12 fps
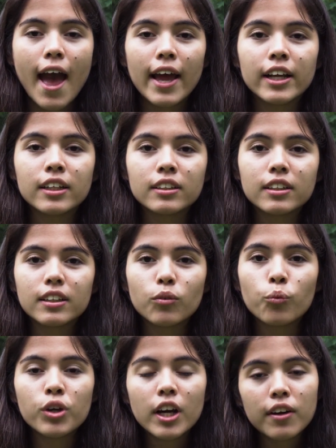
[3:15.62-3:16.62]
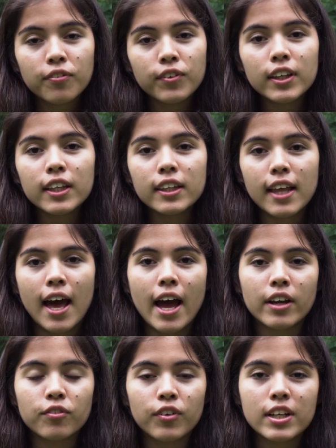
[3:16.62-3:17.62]
And we are feeling
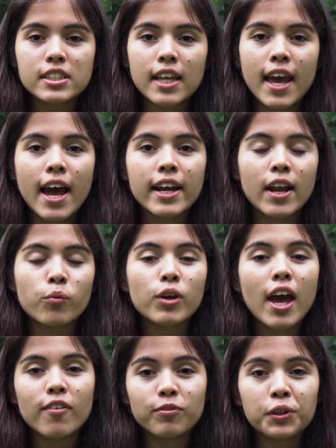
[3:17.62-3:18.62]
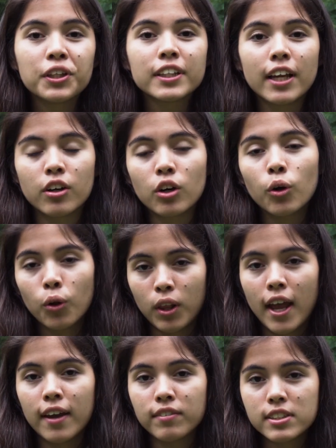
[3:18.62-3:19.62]
that firsthand, and we have feeling that our whole
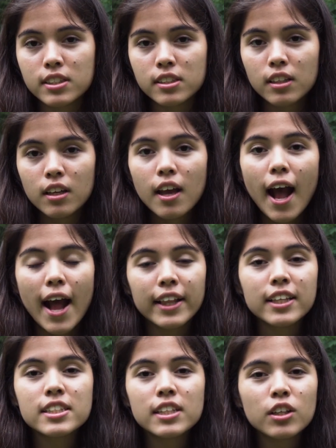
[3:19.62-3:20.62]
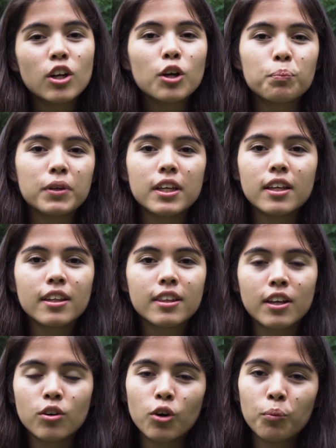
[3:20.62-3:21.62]
lives. And this cannot be
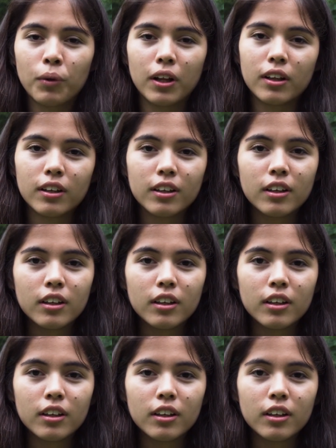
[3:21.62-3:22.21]
the normal.